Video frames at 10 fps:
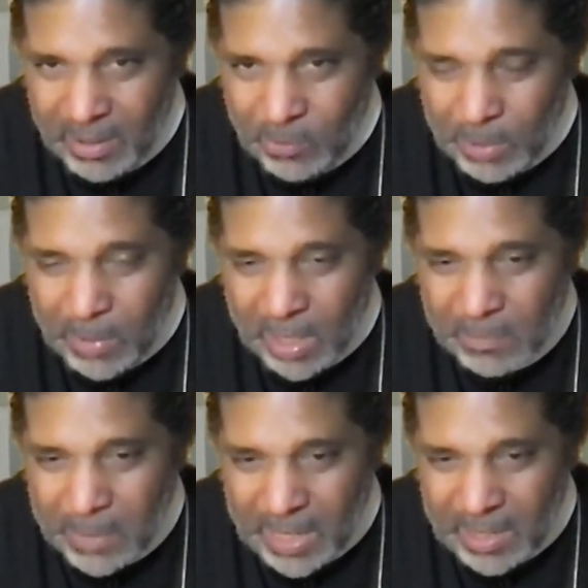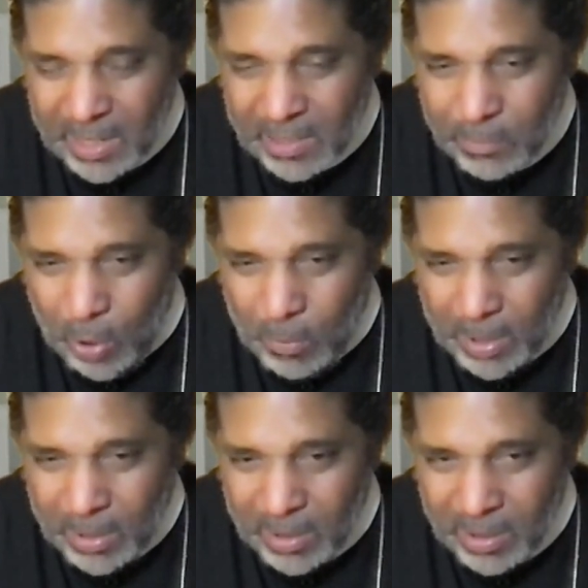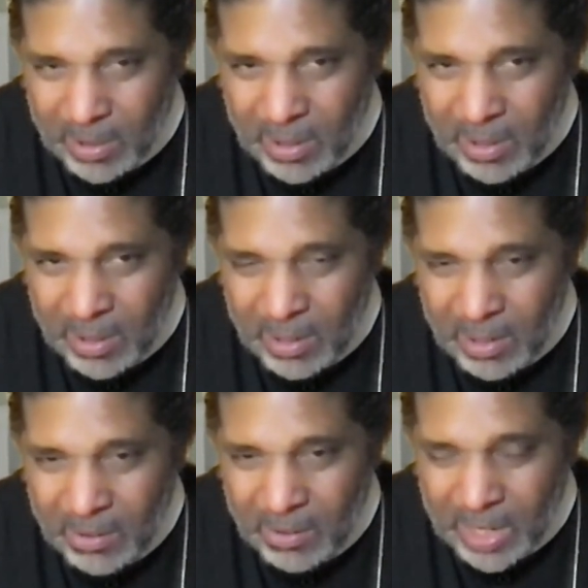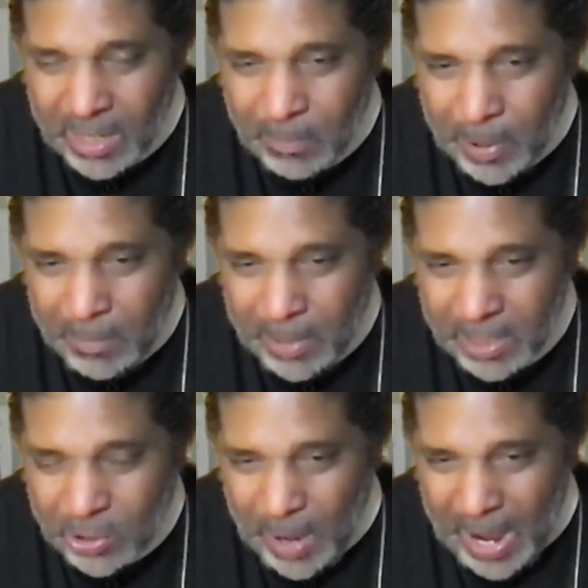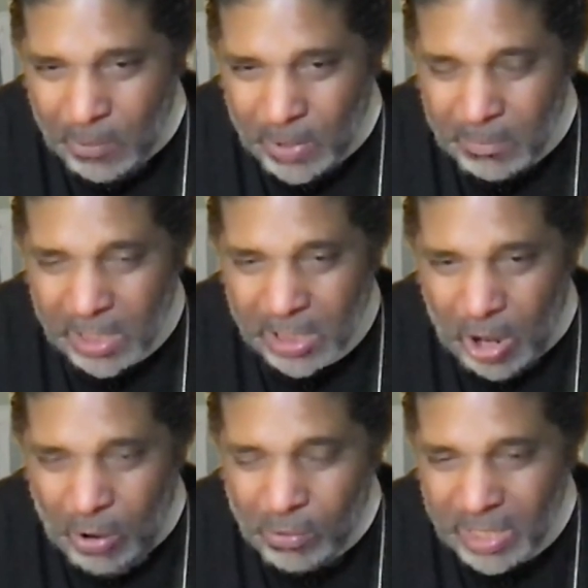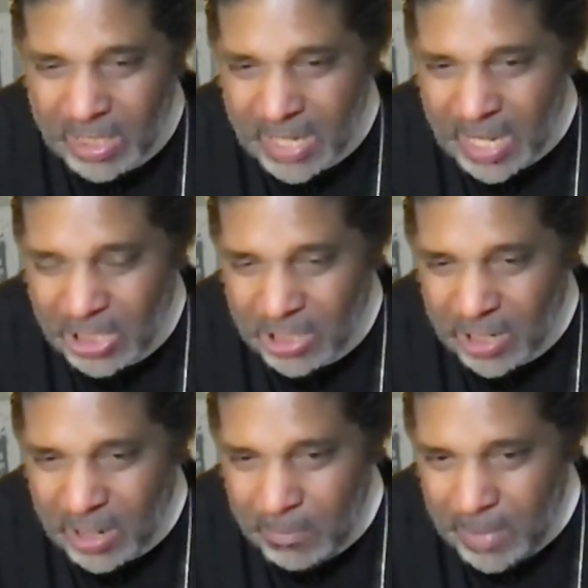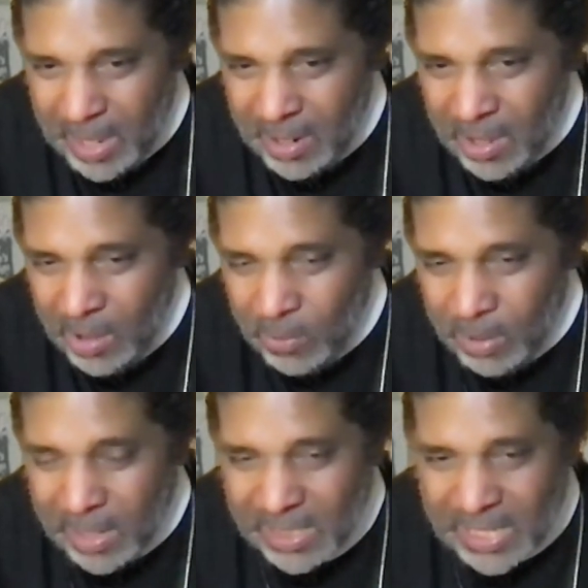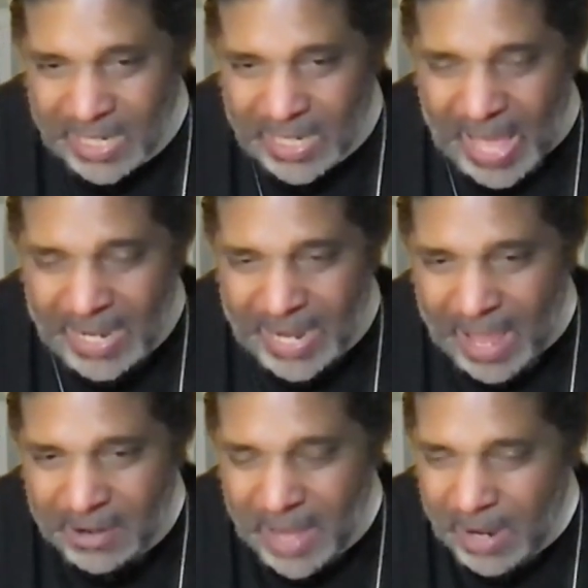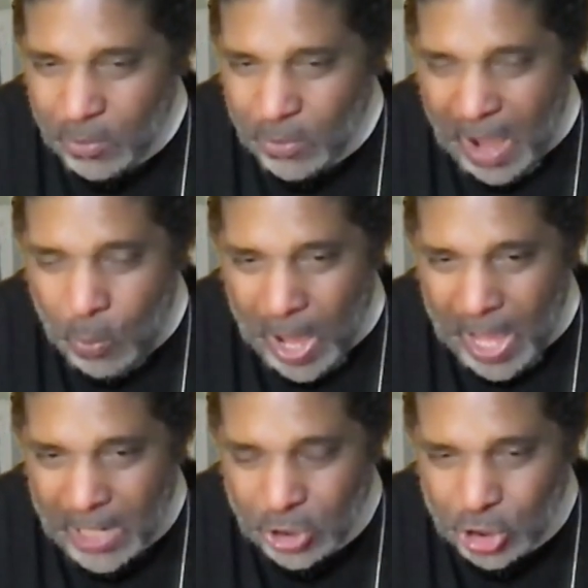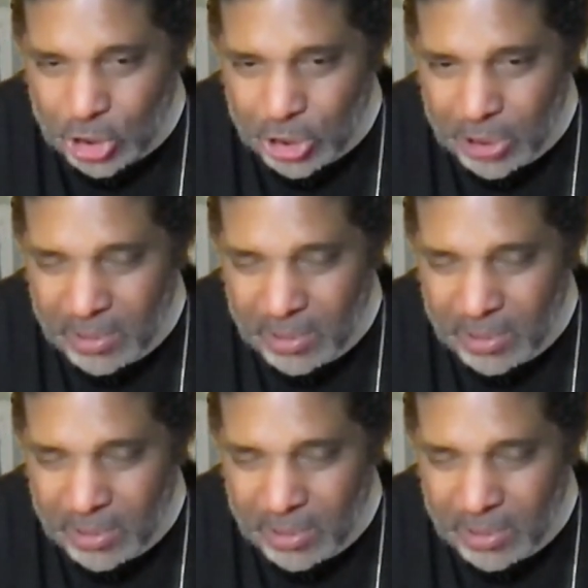We must meet this moment in the public square. We must call this nation to lament. We must say, not now, not on our watch